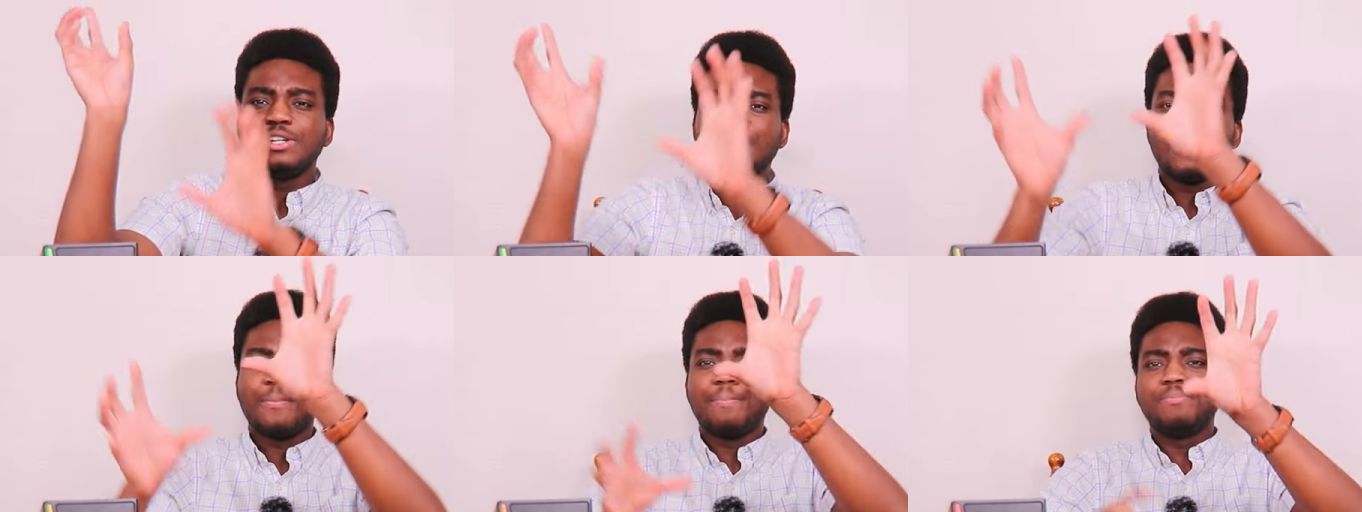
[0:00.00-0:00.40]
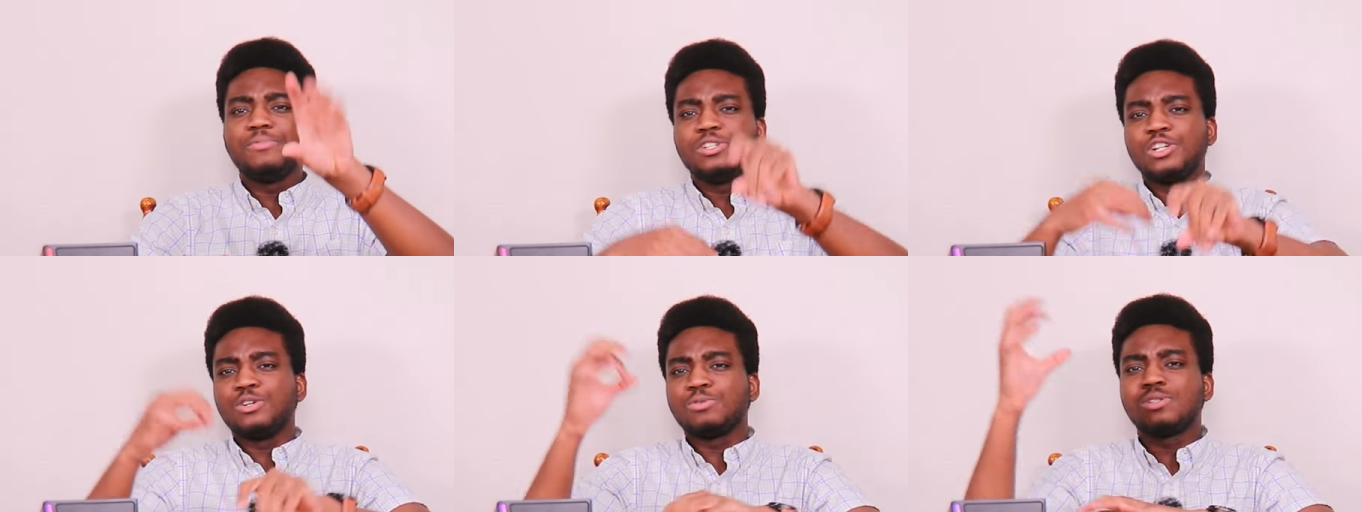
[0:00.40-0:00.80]
you know,
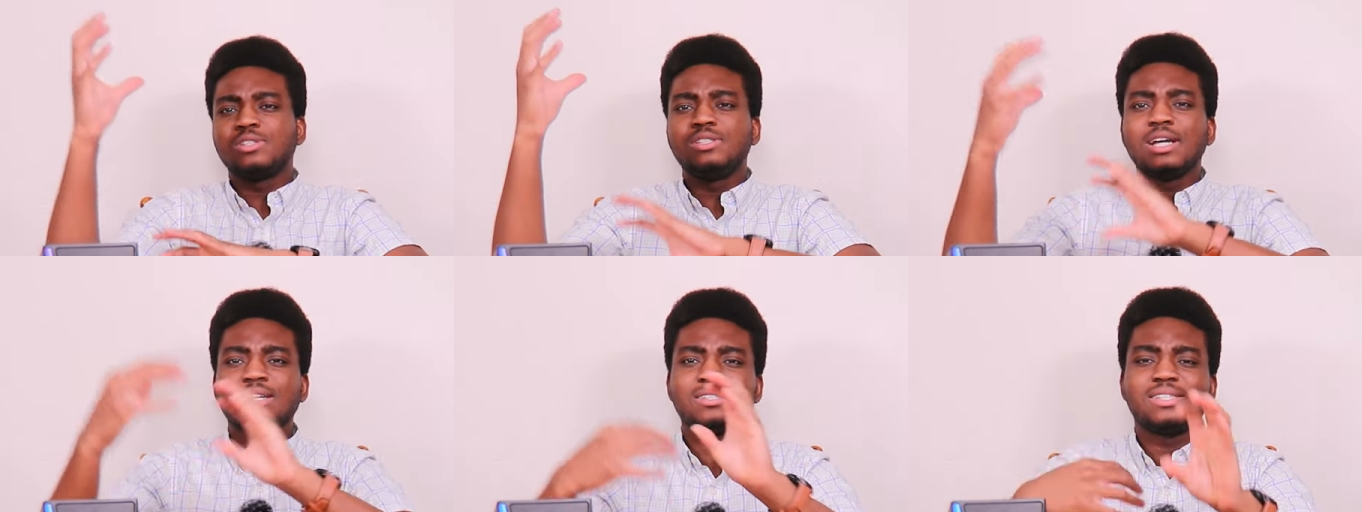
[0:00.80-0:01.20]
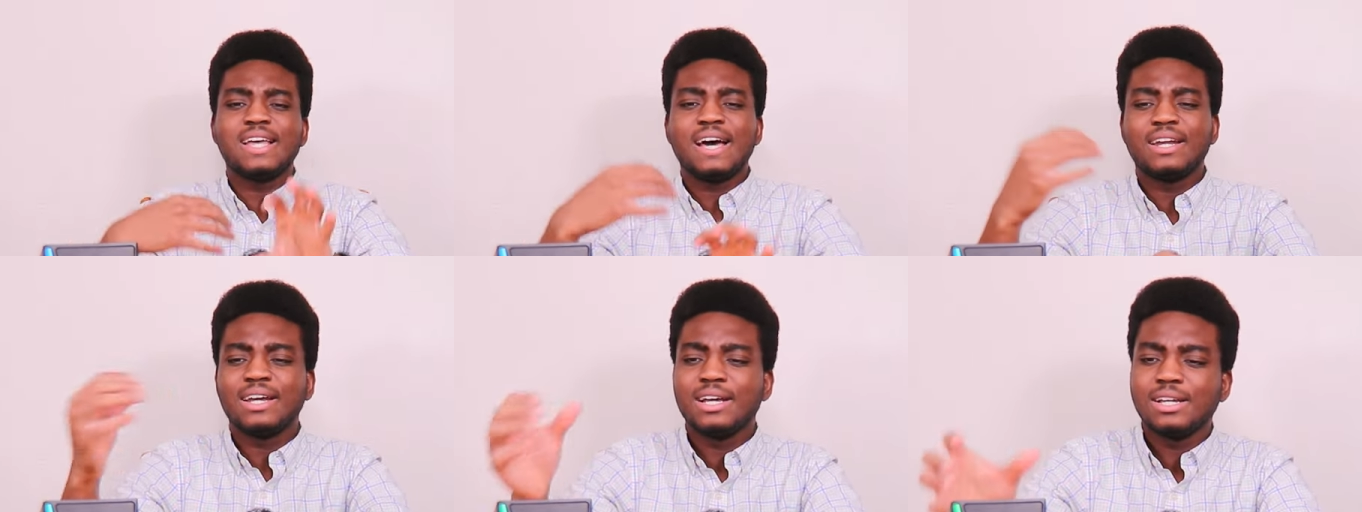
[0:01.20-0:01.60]
you know, does
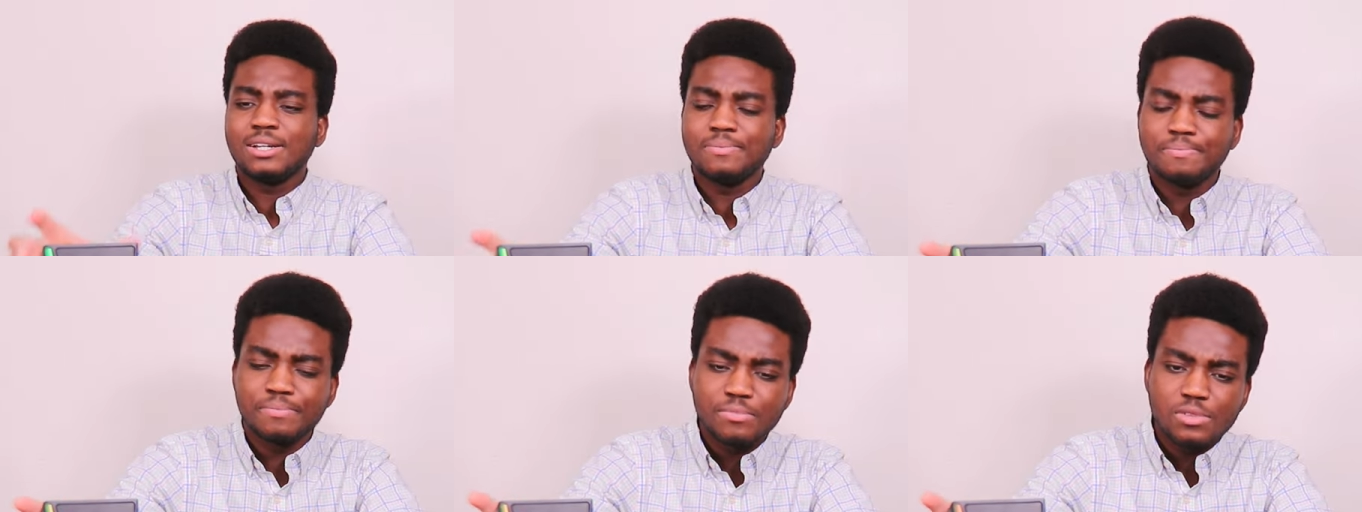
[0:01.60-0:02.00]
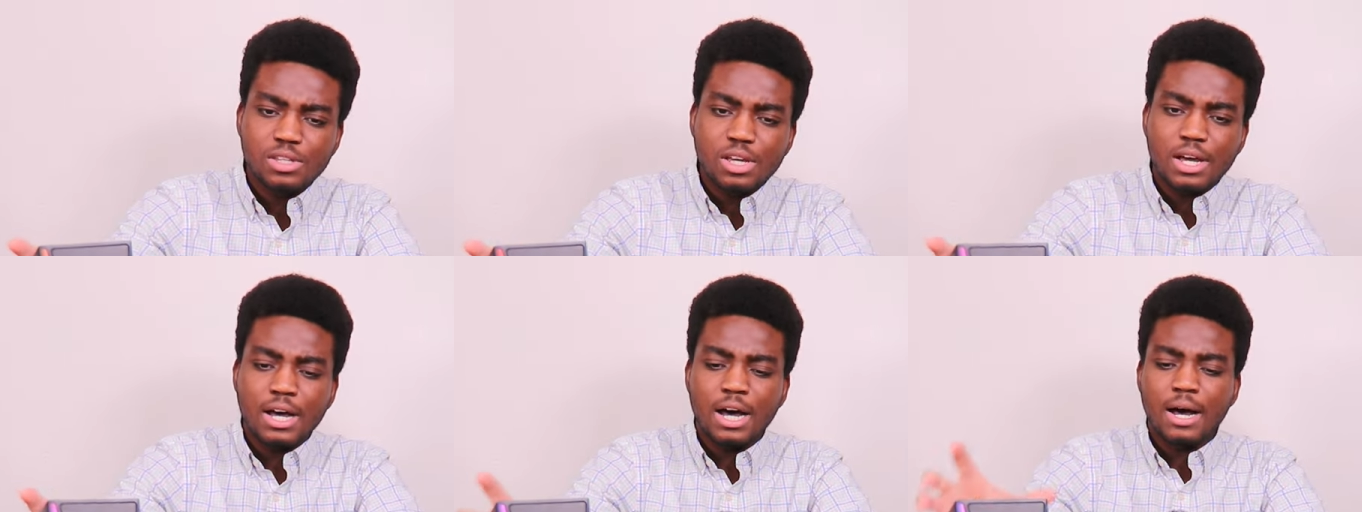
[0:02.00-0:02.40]
that um,
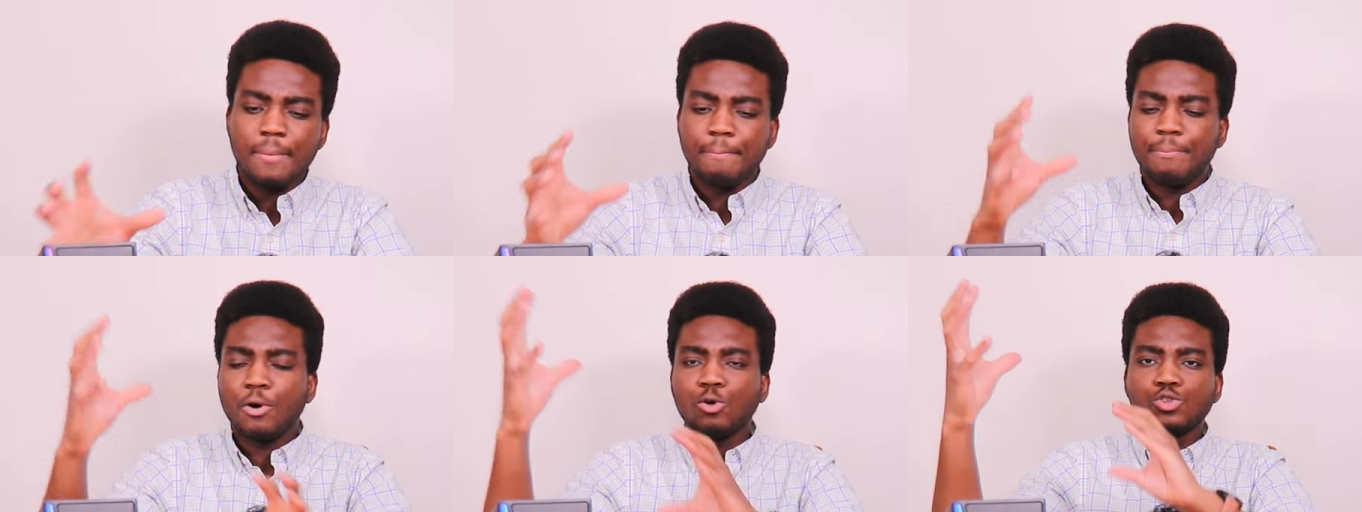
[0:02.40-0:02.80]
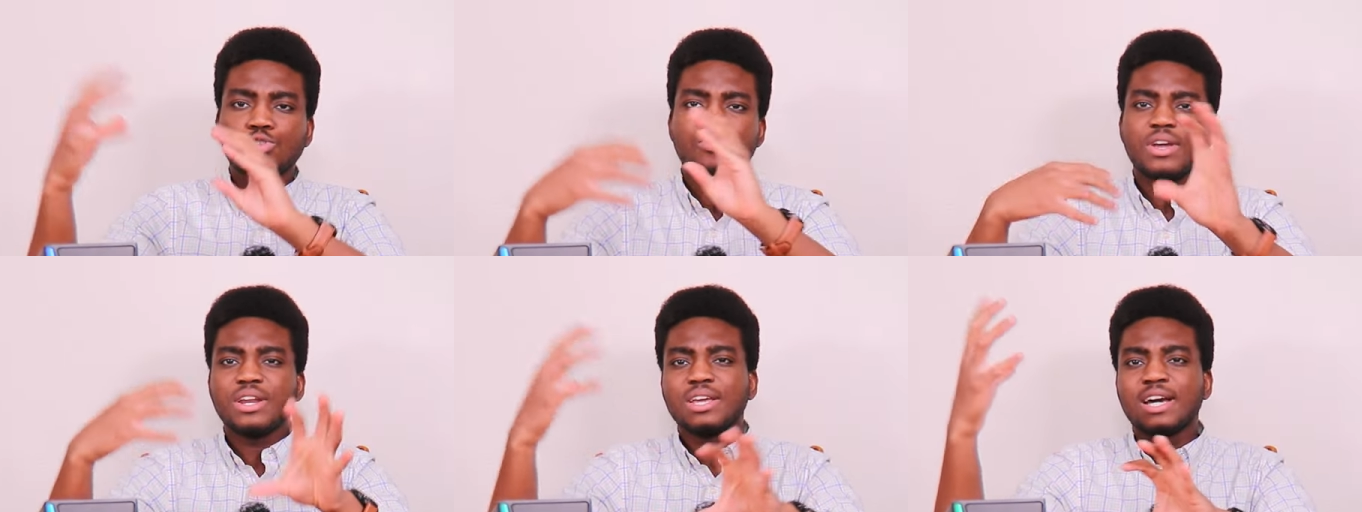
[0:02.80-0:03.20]
um, pulse
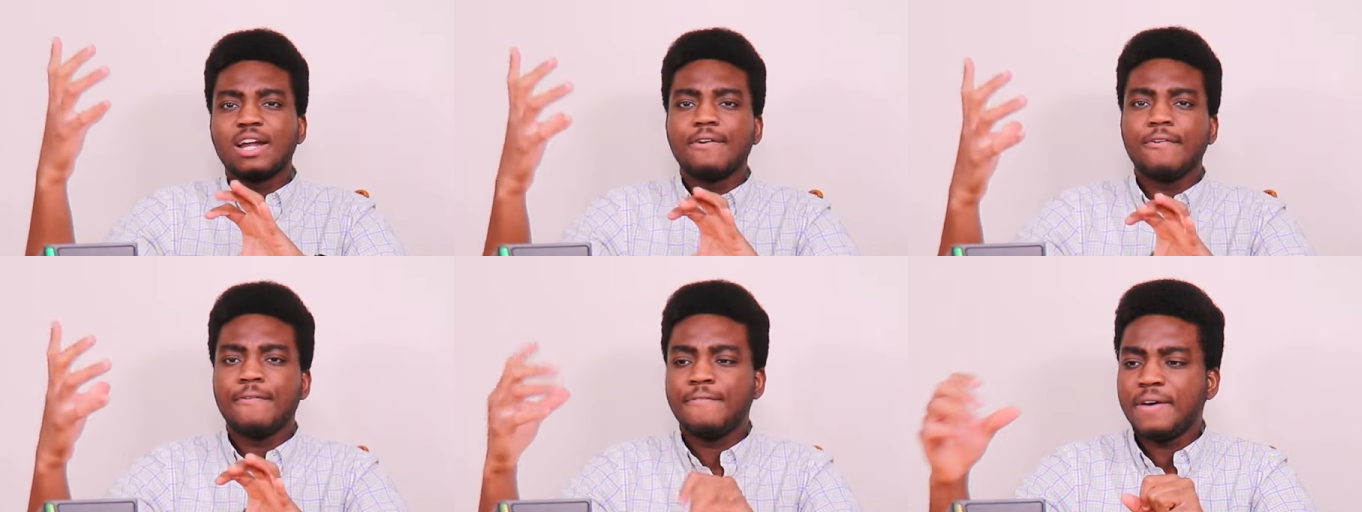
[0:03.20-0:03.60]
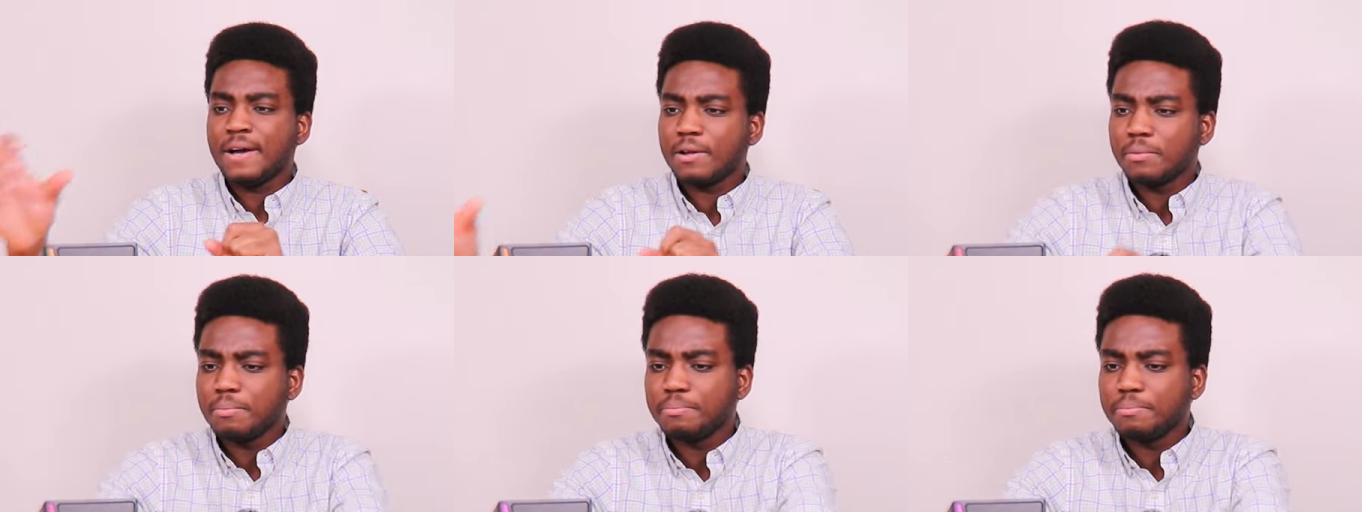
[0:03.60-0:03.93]
rating kind of effect.